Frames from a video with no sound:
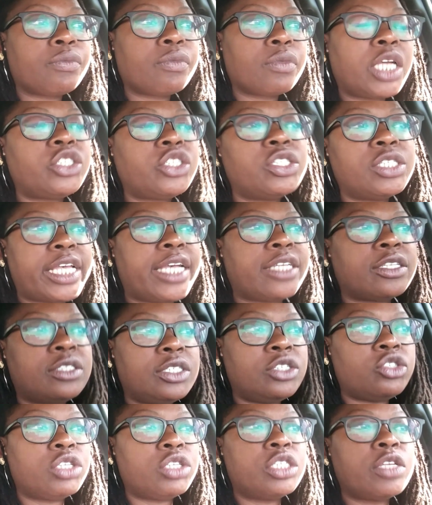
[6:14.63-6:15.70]
I shouldn't say
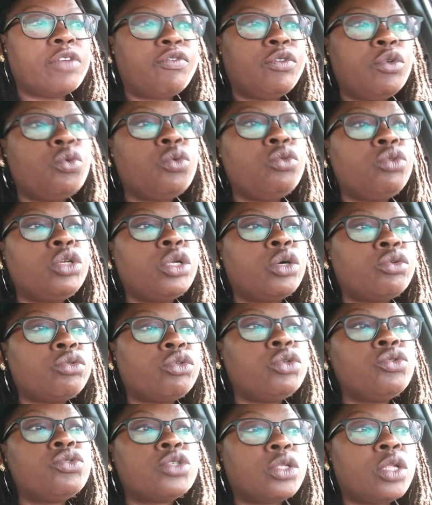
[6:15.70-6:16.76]
existentialist. If you
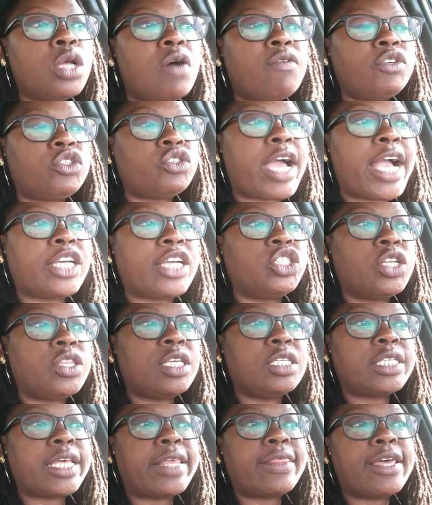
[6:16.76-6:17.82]
use the law of attraction and
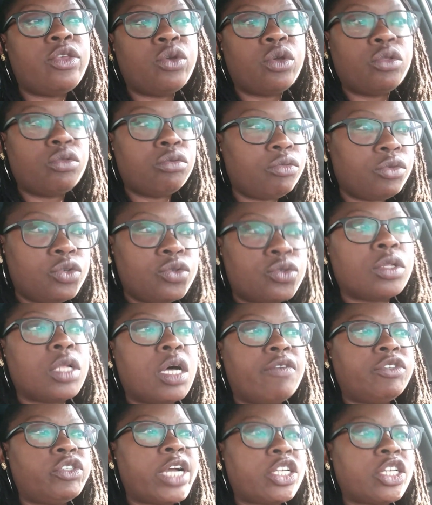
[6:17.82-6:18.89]
things like that, you can use the law
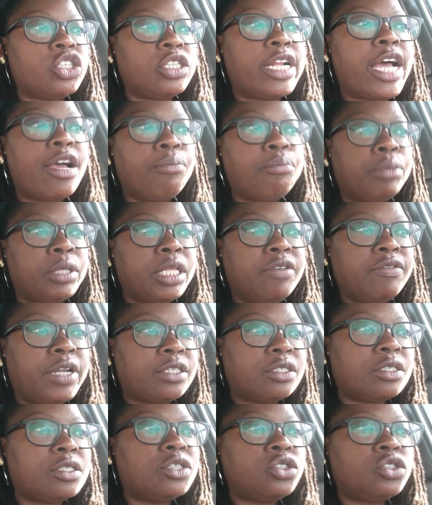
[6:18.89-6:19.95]
of attraction. I'm not believing in
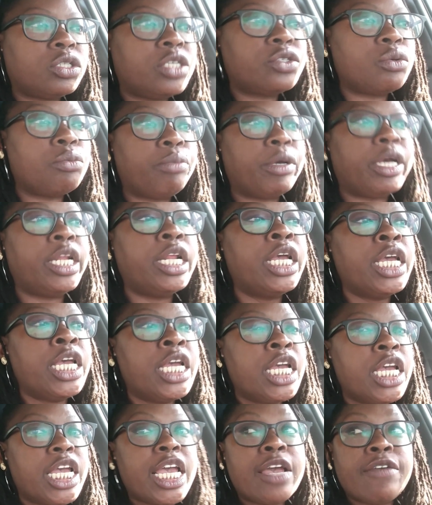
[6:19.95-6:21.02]
existentialism, but
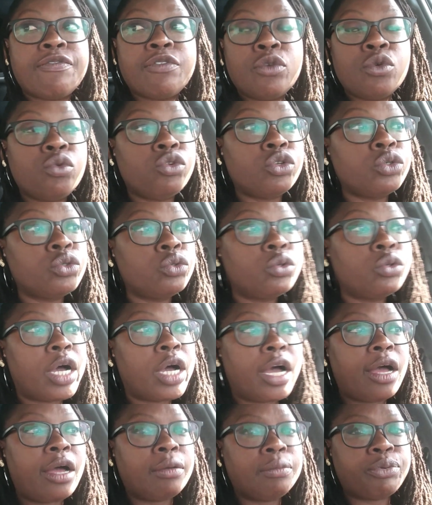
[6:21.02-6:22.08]
if you do
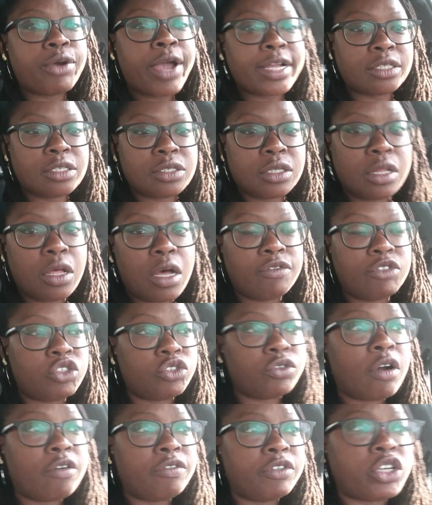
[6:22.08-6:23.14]
practice the law
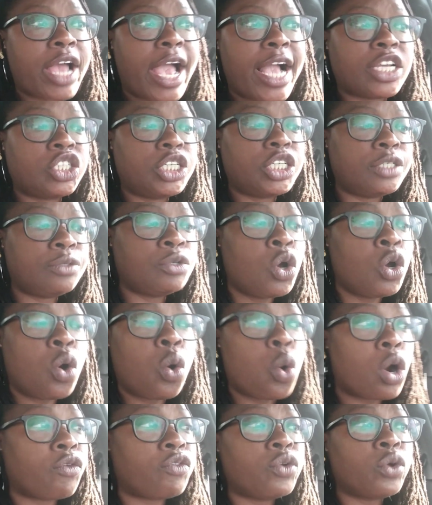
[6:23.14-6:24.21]
of attraction,
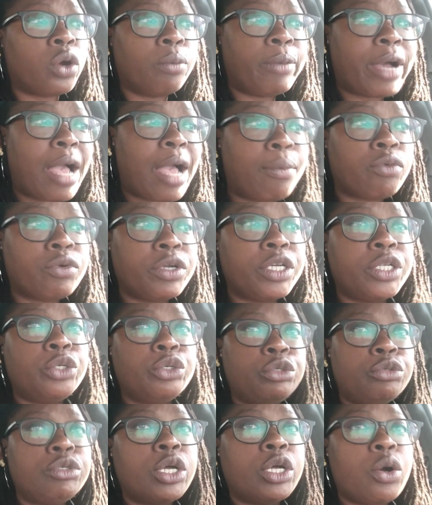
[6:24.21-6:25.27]
or if you're a Bible reader,
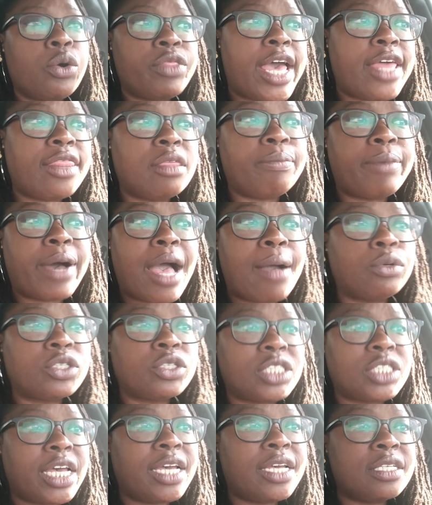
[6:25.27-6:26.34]
you know that the Bible
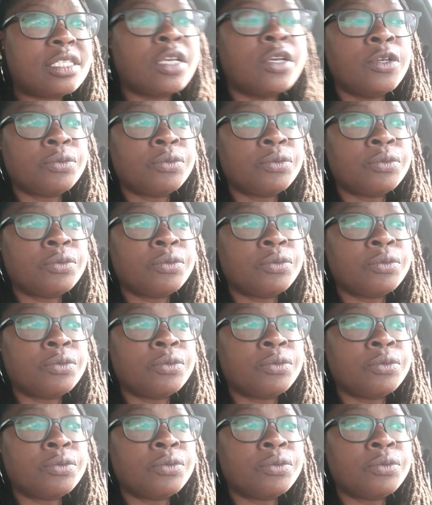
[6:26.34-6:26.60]
says